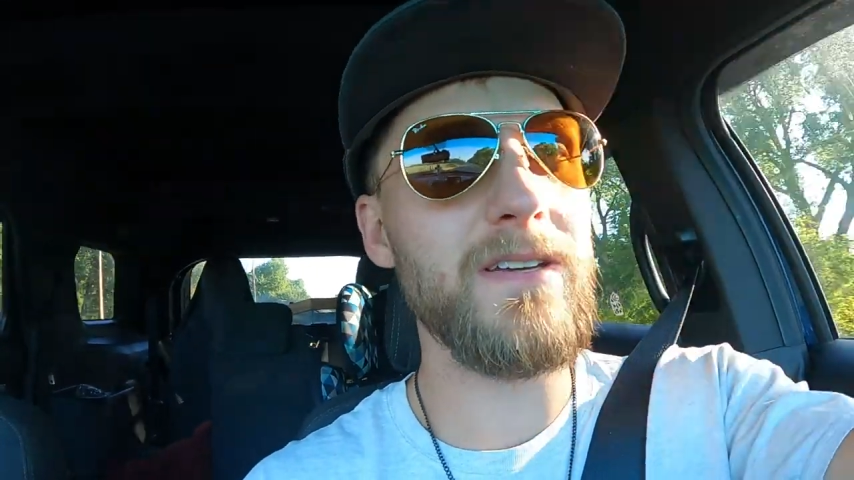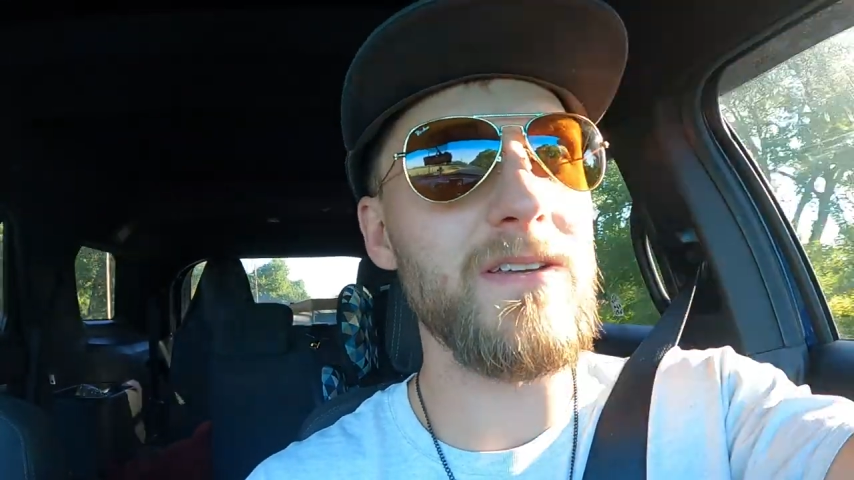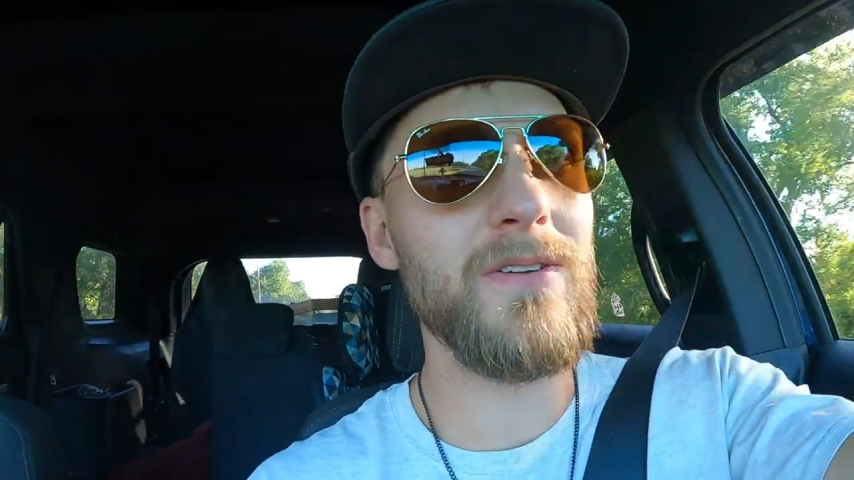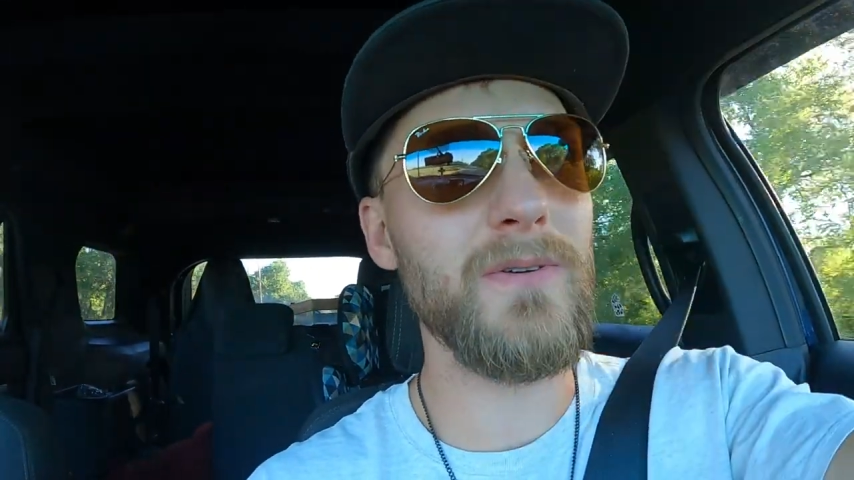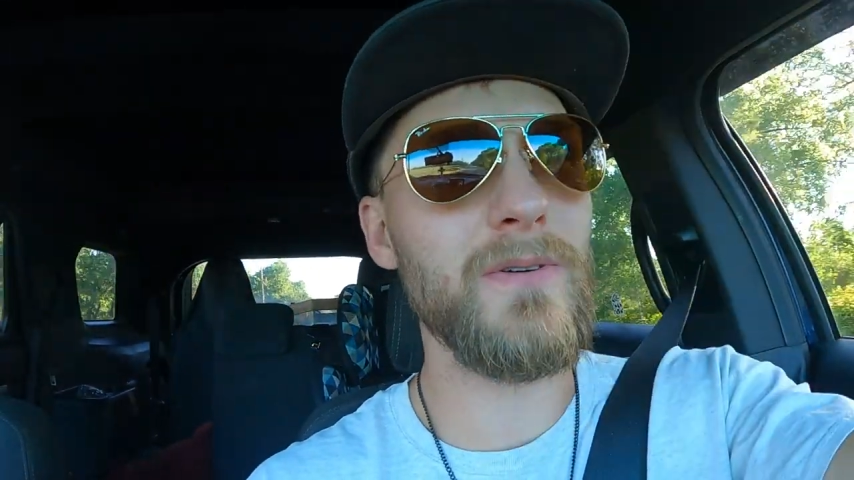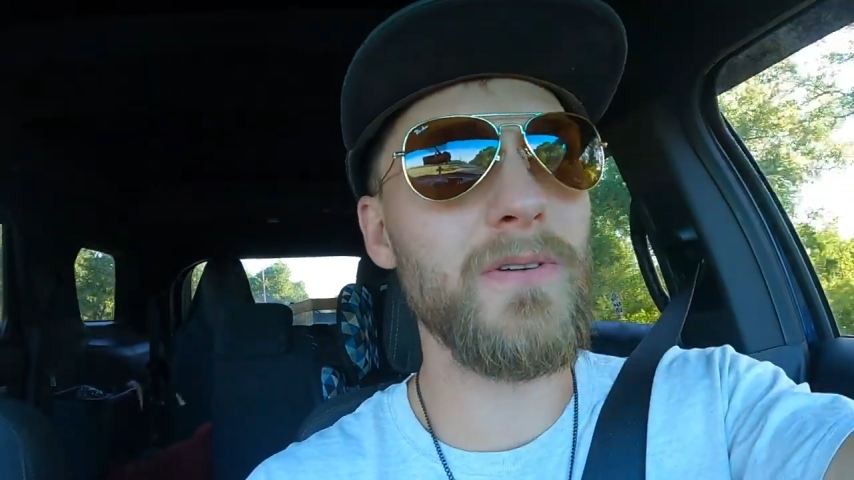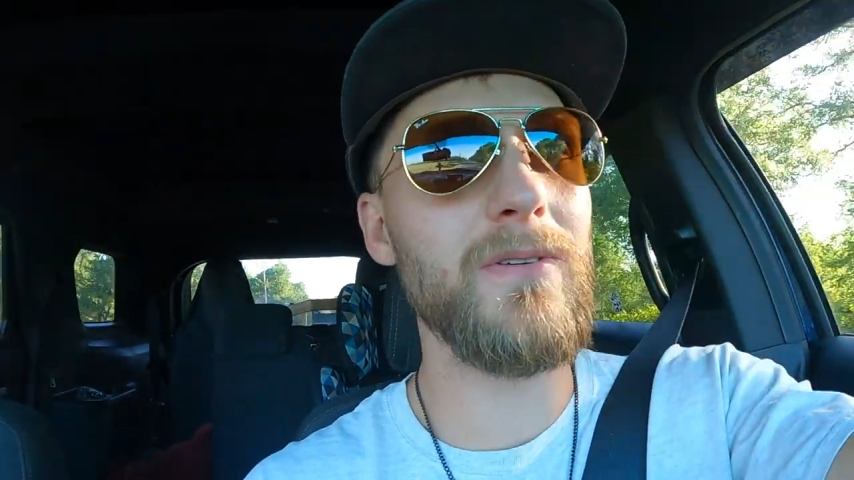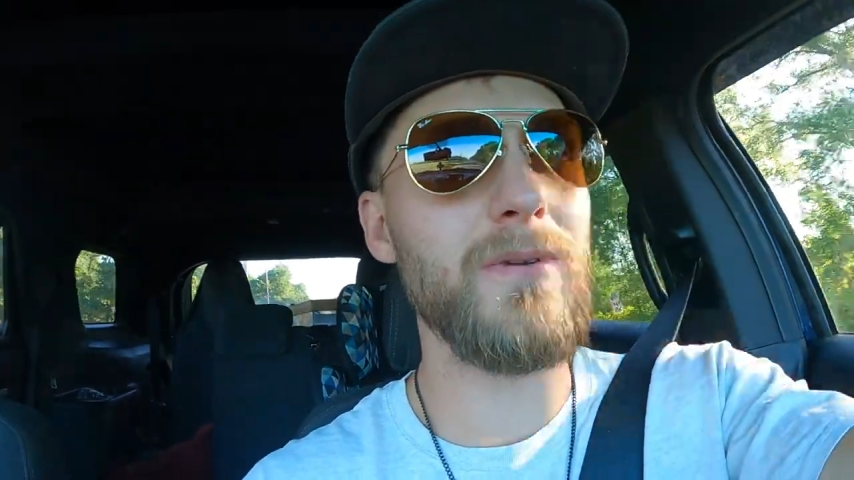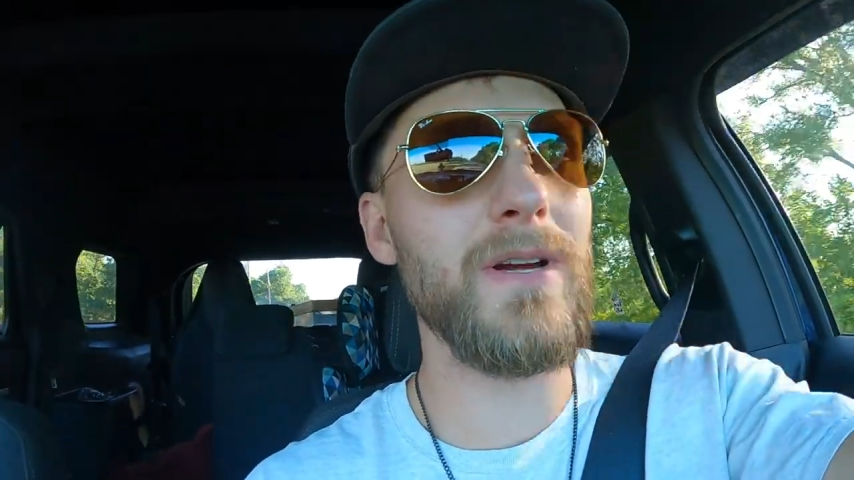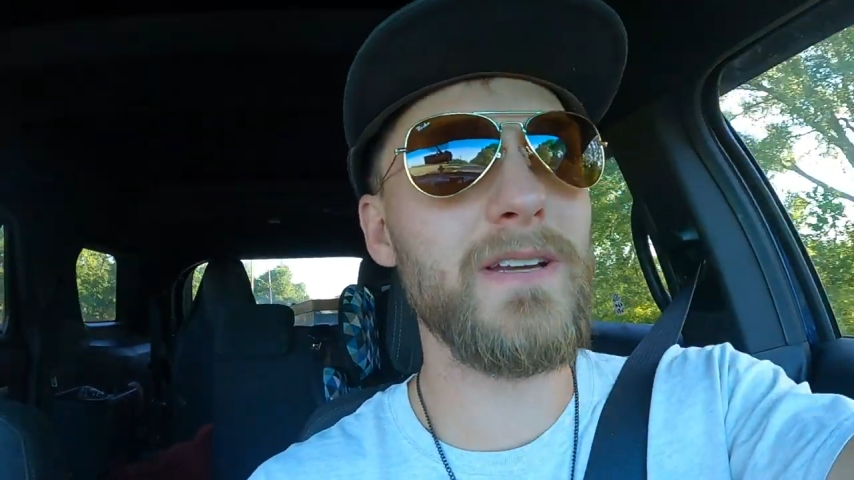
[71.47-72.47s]
and
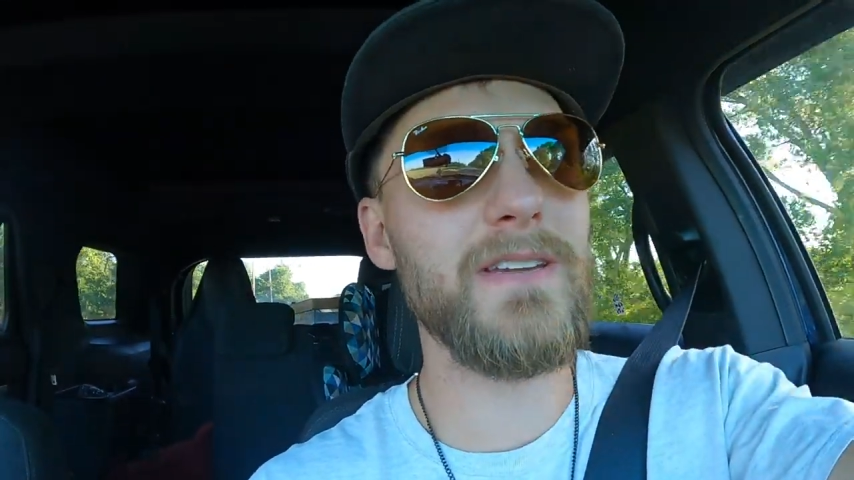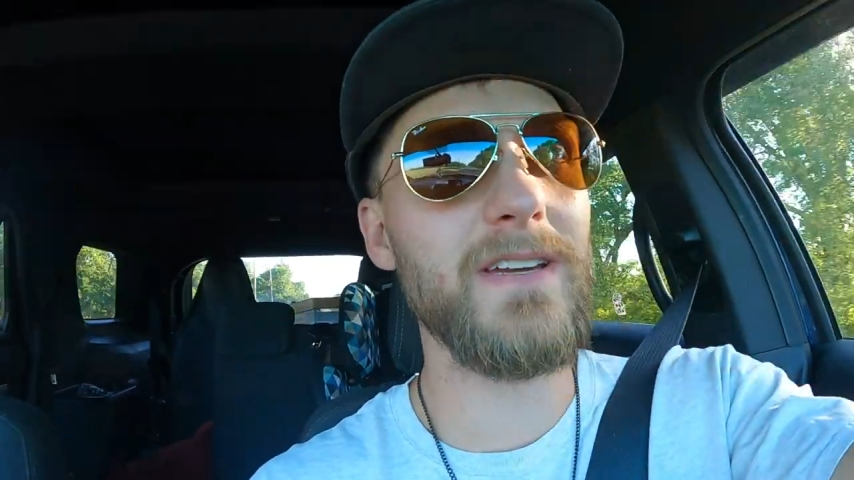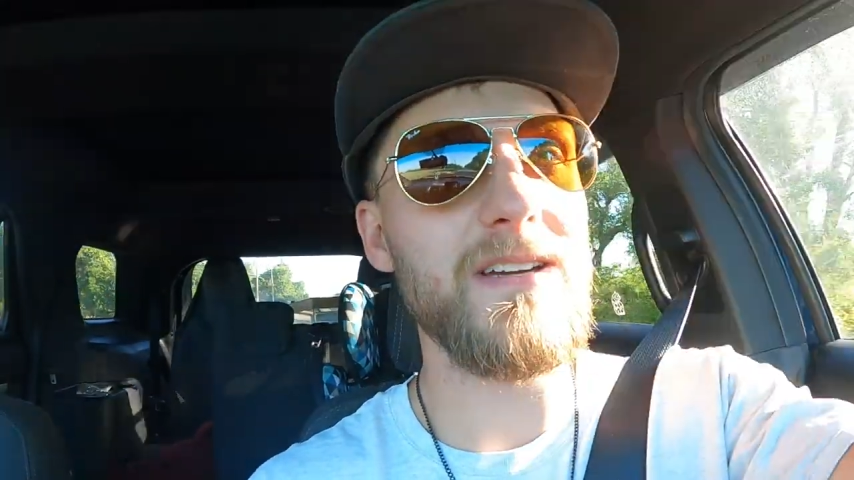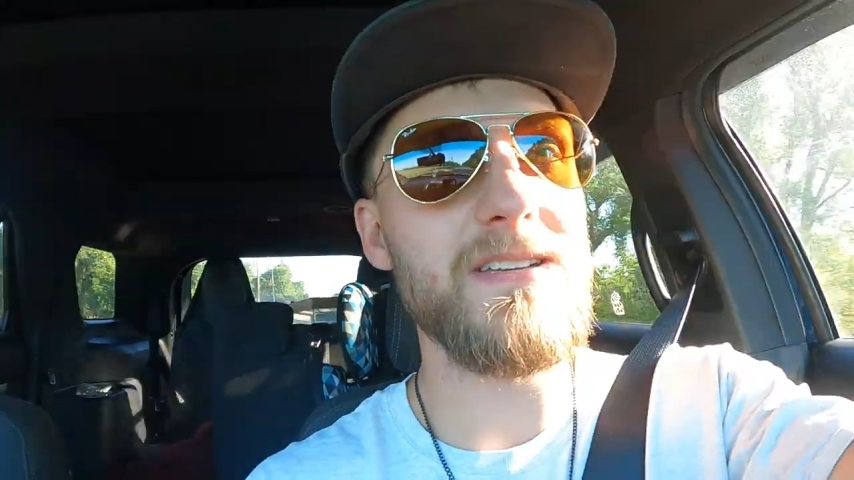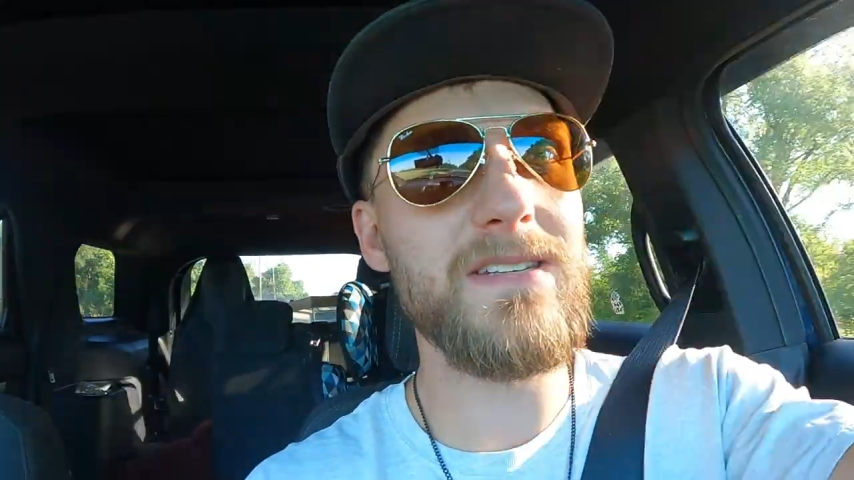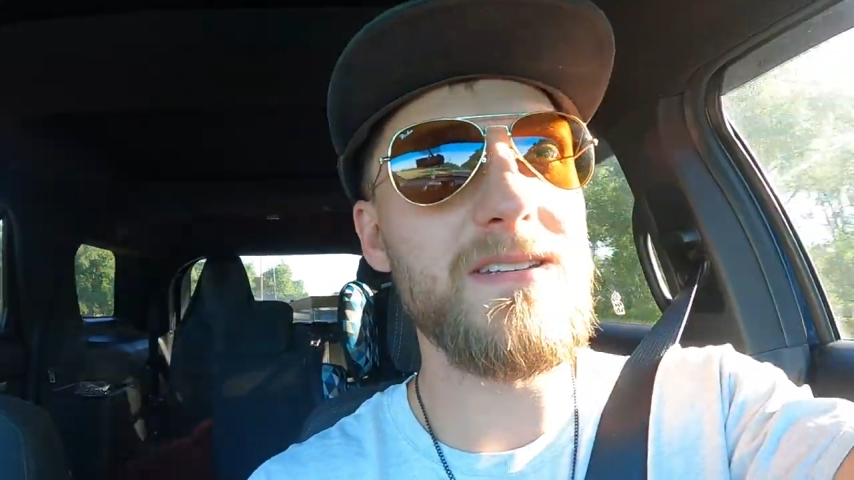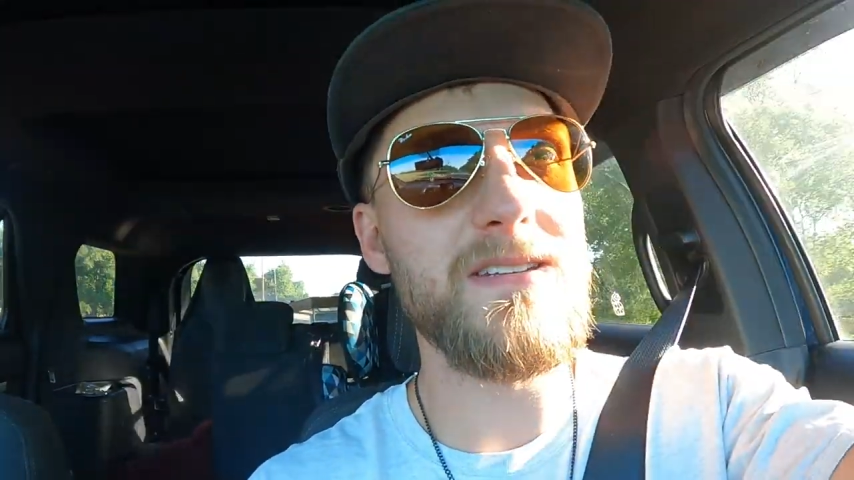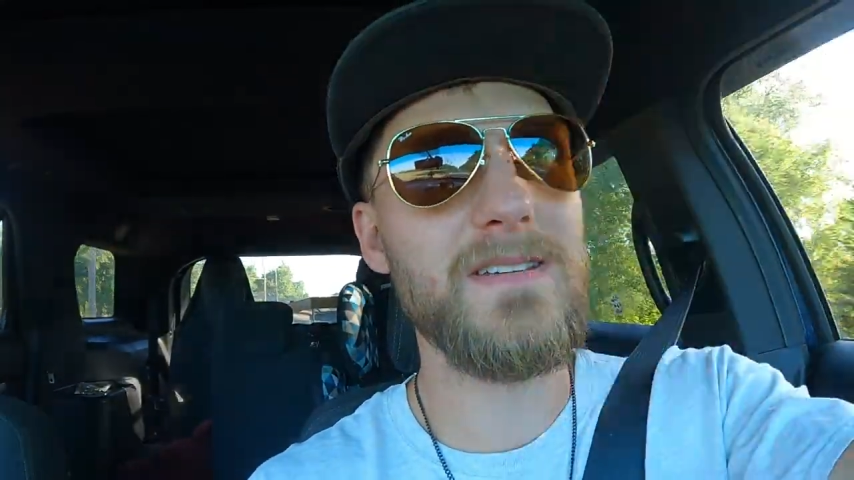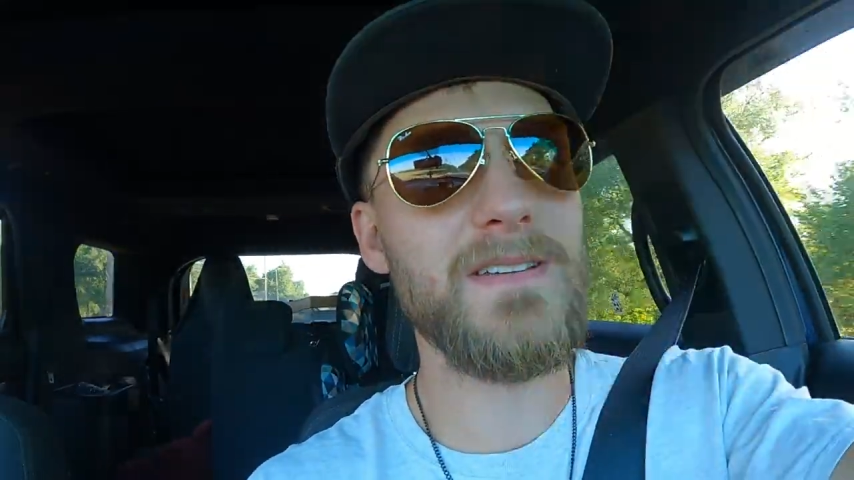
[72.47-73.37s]
DirectX